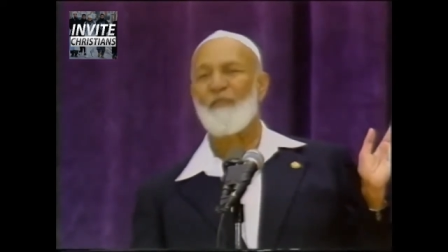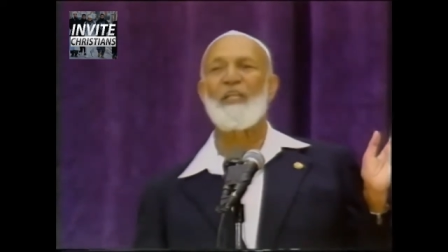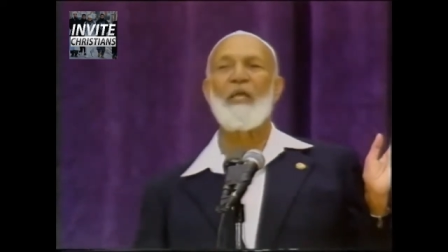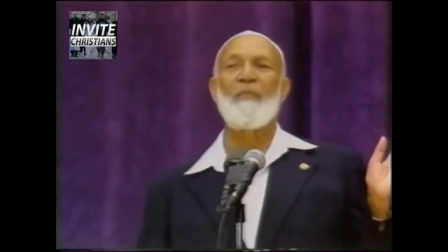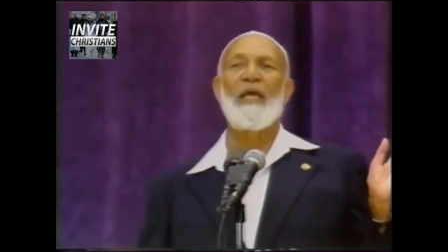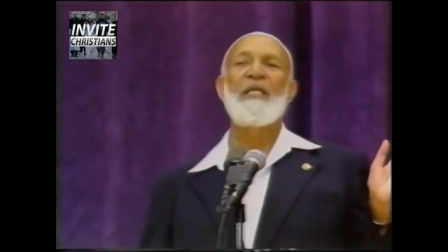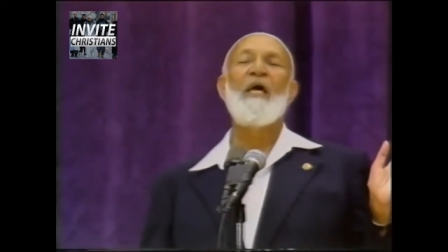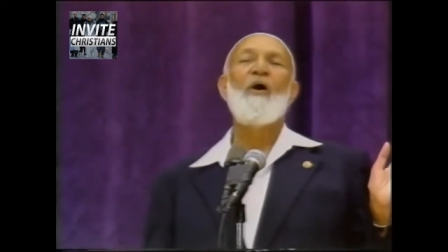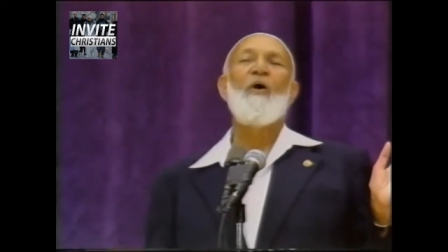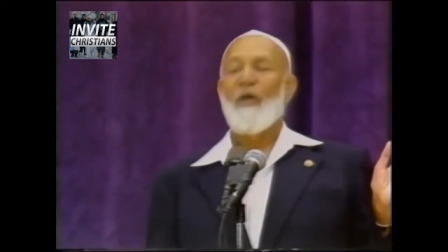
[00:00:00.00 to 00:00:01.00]
profit they
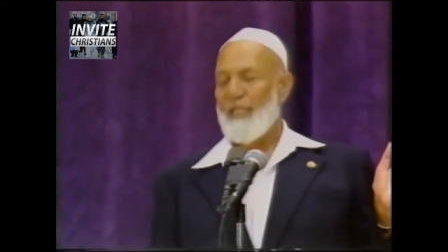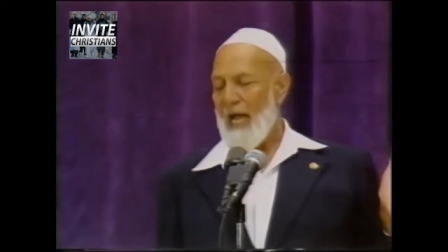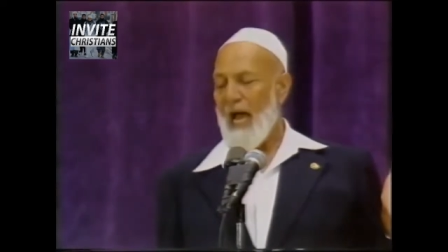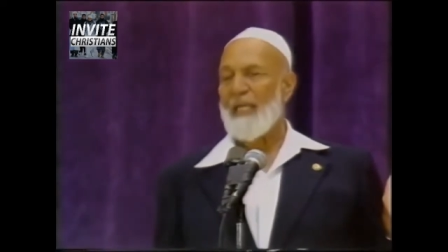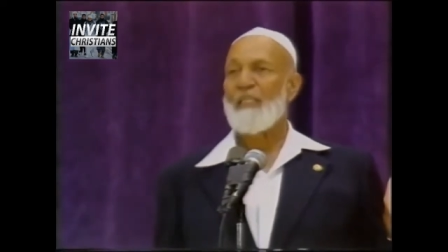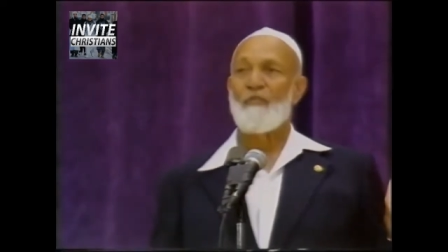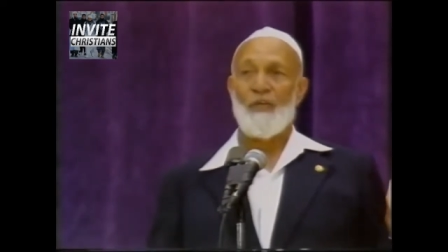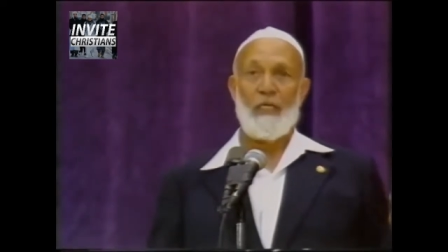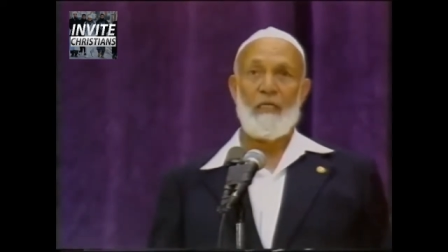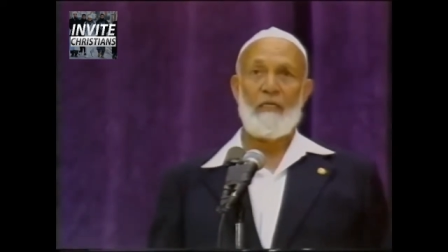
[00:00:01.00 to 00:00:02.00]
made on the R S
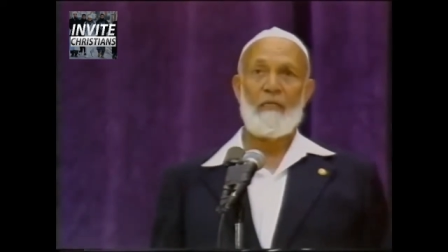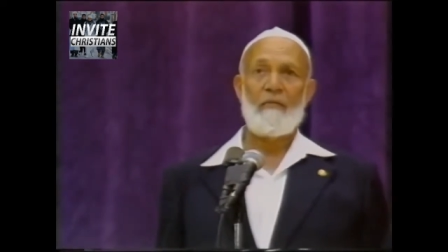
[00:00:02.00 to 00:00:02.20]
V.